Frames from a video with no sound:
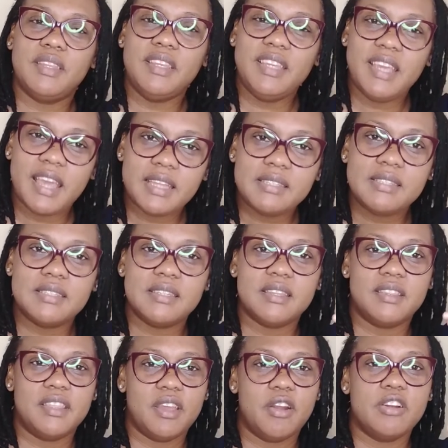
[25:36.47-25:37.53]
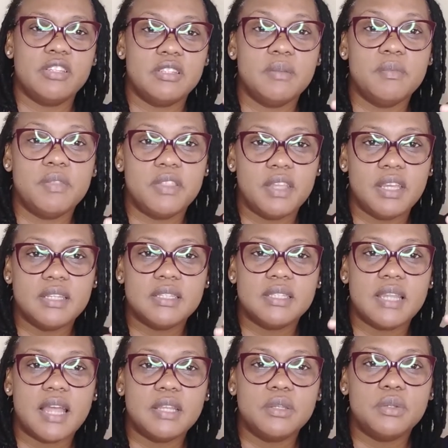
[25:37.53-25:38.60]
yes, there are some things
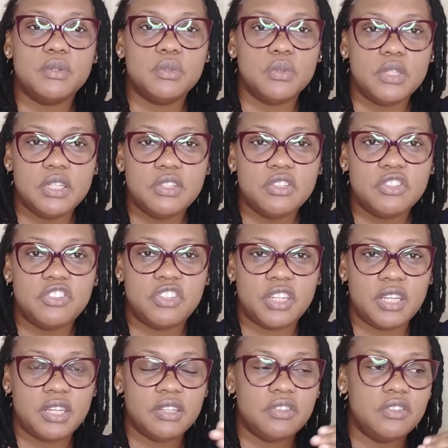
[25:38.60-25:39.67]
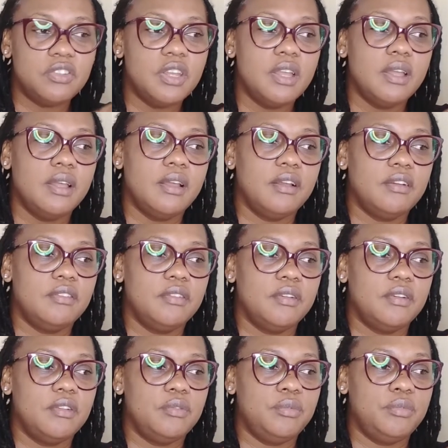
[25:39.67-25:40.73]
that do need to change,
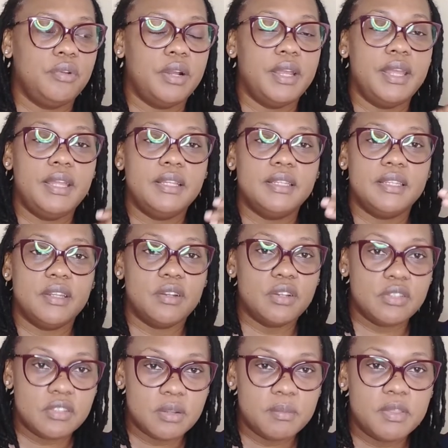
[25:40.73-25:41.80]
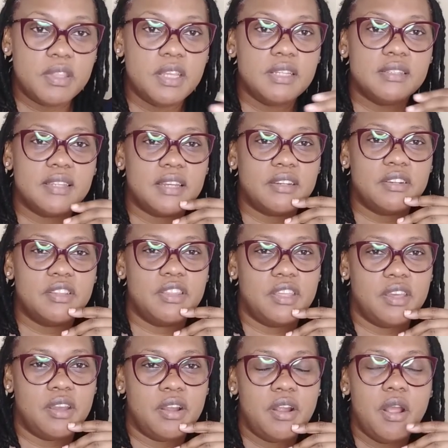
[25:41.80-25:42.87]
right? There are some things that are
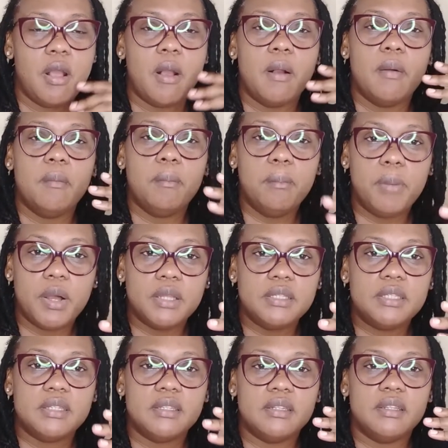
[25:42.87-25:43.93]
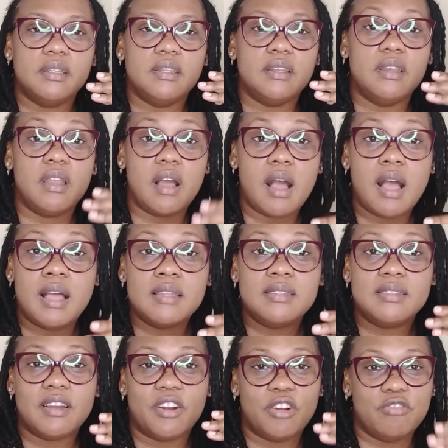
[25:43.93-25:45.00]
there, but the
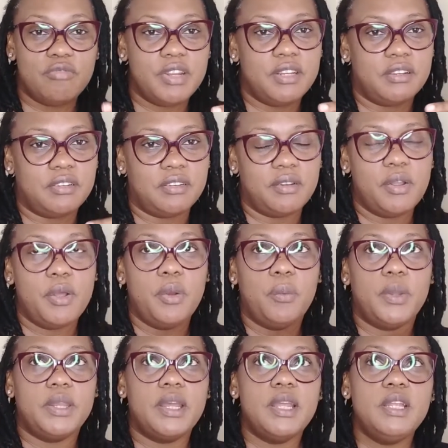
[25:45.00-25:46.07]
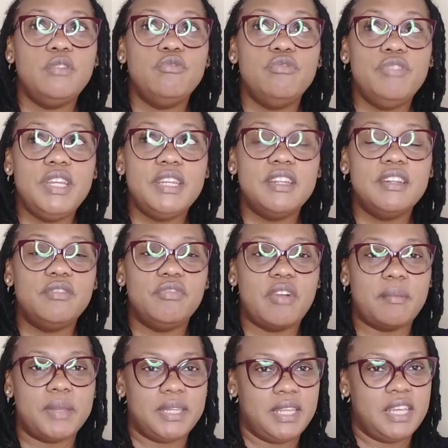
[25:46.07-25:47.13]
laws are written. When I read it
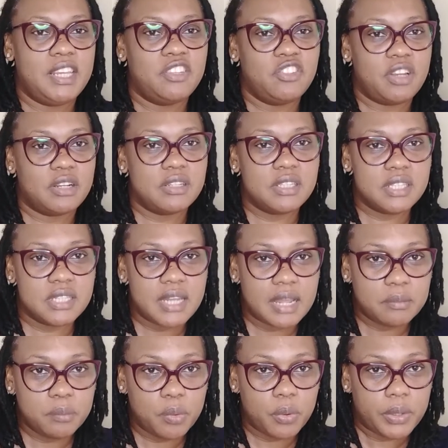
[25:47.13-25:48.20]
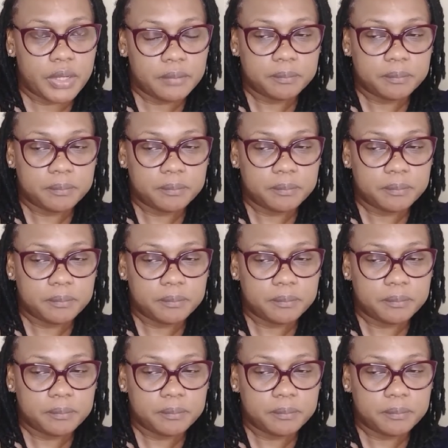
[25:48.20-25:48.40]
from an HR standpoint,